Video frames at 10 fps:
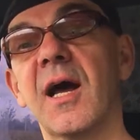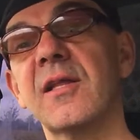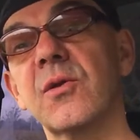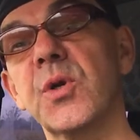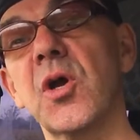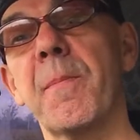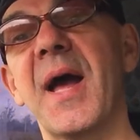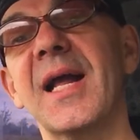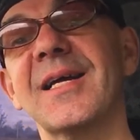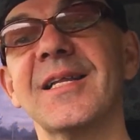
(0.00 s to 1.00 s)
And there were no
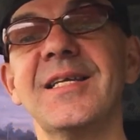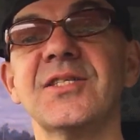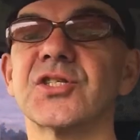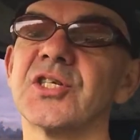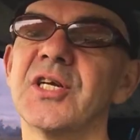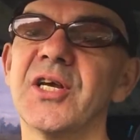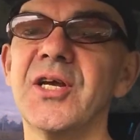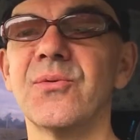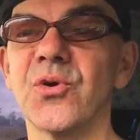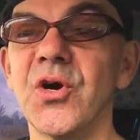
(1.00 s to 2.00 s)
pangolins
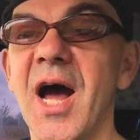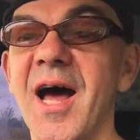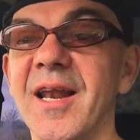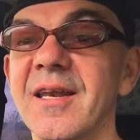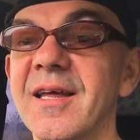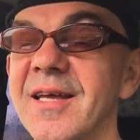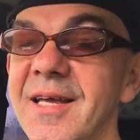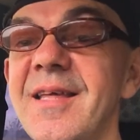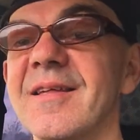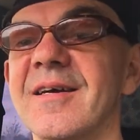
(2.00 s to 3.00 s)
in Wuhan
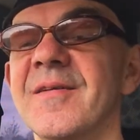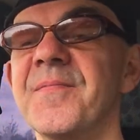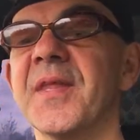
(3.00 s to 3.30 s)
either.